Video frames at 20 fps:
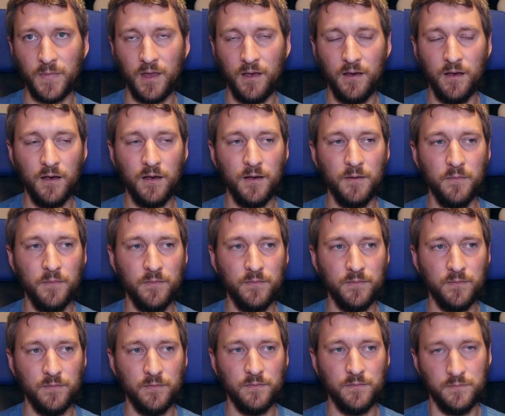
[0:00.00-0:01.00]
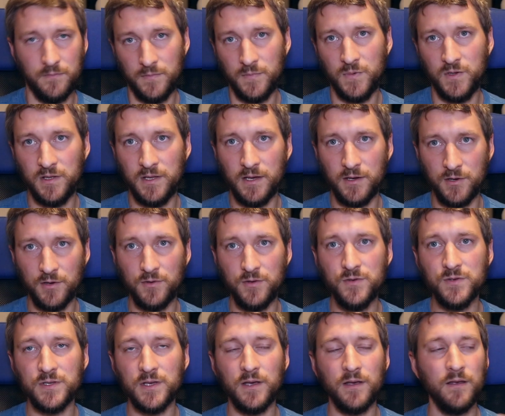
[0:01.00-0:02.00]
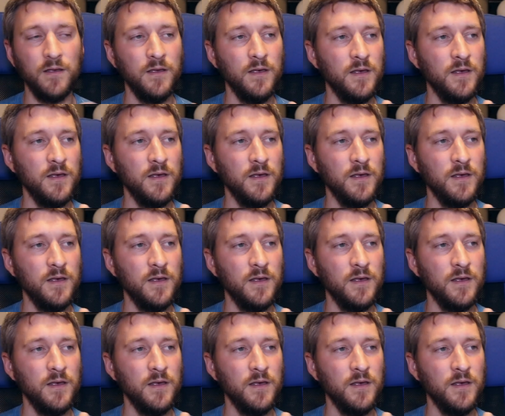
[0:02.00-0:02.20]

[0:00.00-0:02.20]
that you're using.